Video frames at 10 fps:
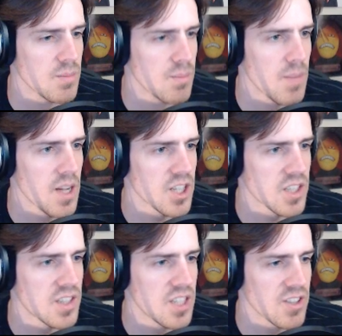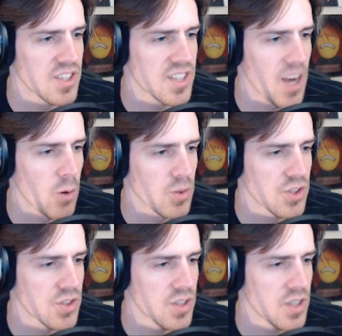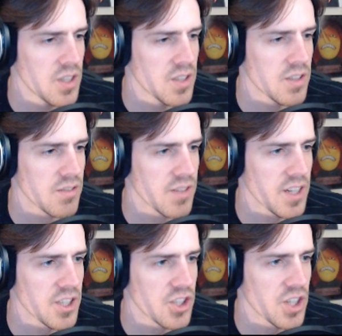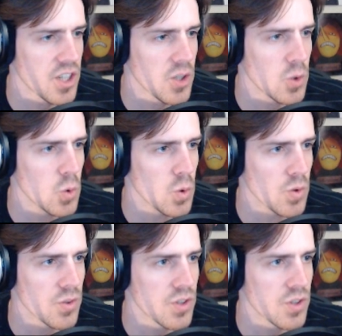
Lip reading: magic secret sauce to fight giant ghouls.